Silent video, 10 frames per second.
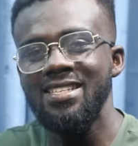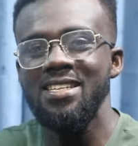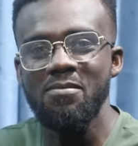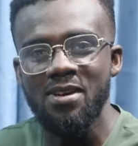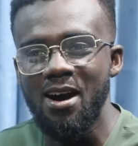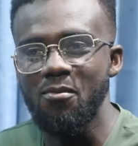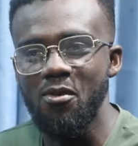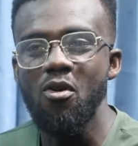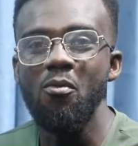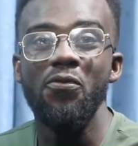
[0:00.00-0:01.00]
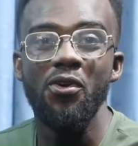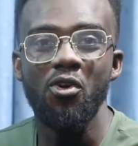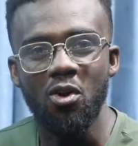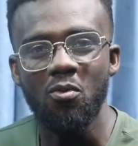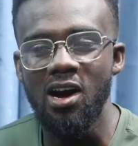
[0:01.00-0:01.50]
SM camp or more free
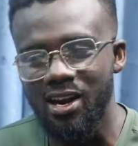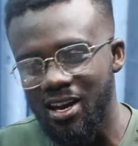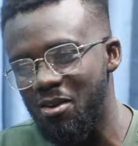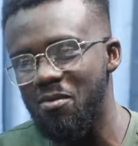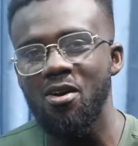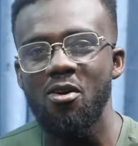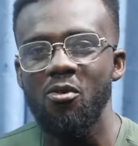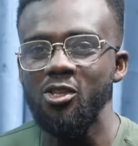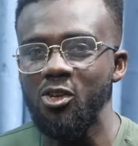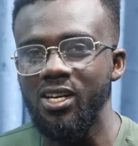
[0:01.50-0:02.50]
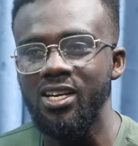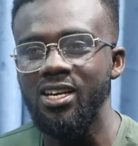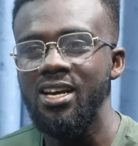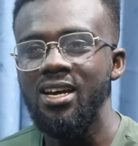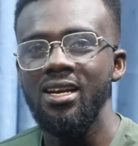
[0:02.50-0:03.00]
Honumana or Makako
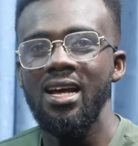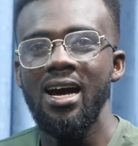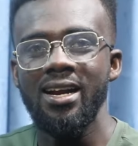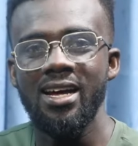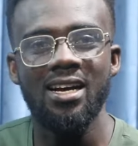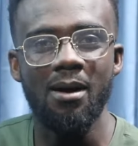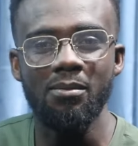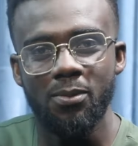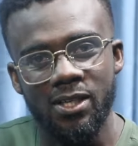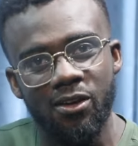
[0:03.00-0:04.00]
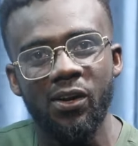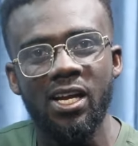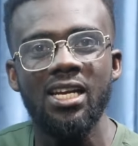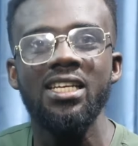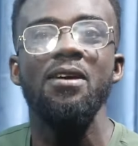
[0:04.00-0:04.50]
joining the other camp,
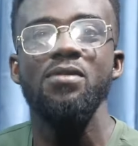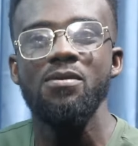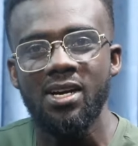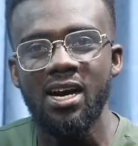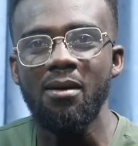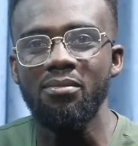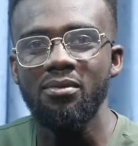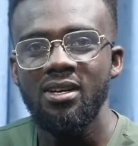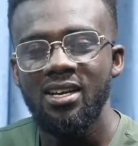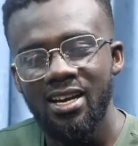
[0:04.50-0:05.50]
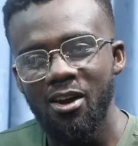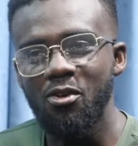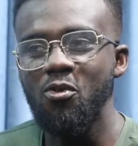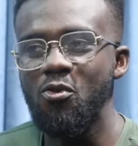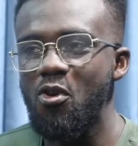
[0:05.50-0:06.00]
specifically the Beam camp.
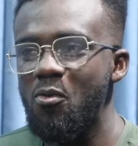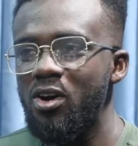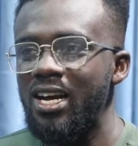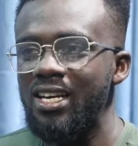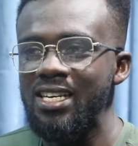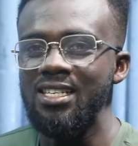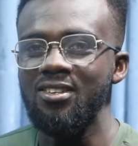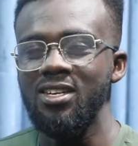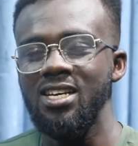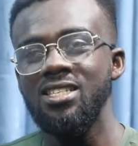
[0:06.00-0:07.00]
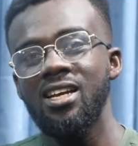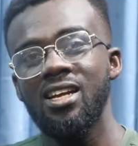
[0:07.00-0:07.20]
And no home come on, there's